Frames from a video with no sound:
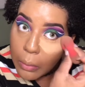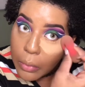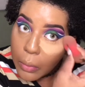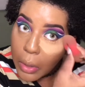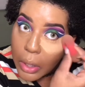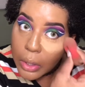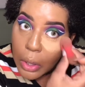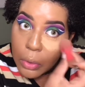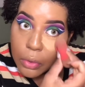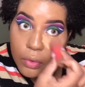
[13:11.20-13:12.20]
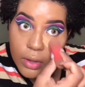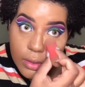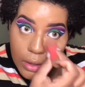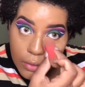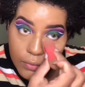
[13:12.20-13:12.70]
We want no
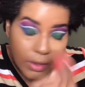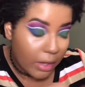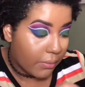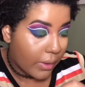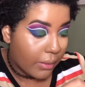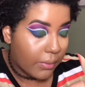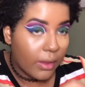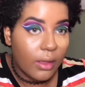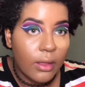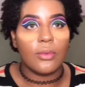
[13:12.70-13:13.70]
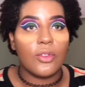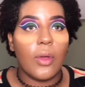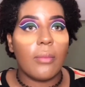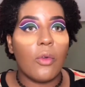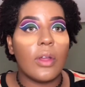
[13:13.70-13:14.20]
creasing over here, baby. So
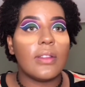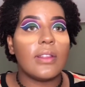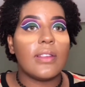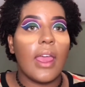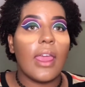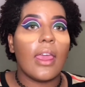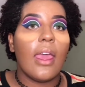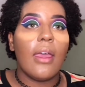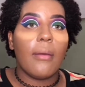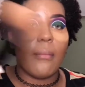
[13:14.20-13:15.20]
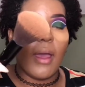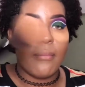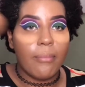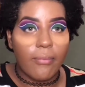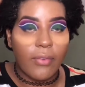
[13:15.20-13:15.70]
I'm going to take my
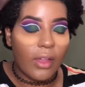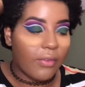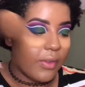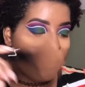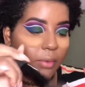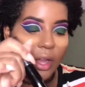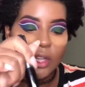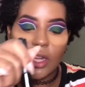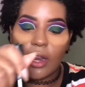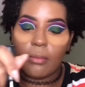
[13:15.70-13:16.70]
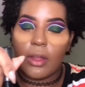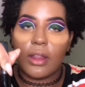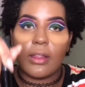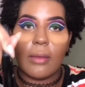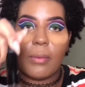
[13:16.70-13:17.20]
fluffy brush and I'm going
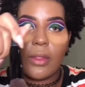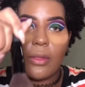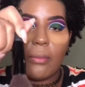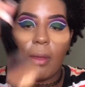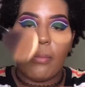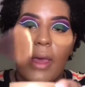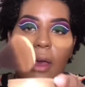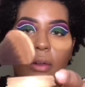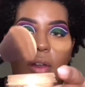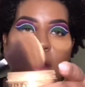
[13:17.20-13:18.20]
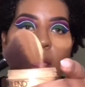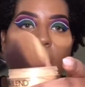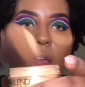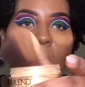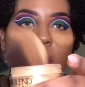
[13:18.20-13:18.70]
to dip into my powder
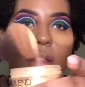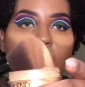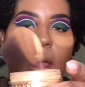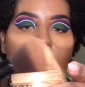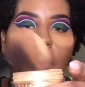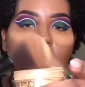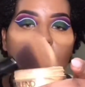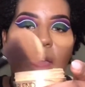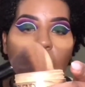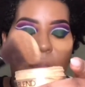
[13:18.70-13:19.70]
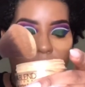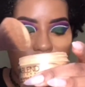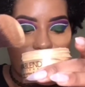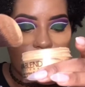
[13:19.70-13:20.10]
and tap off the excess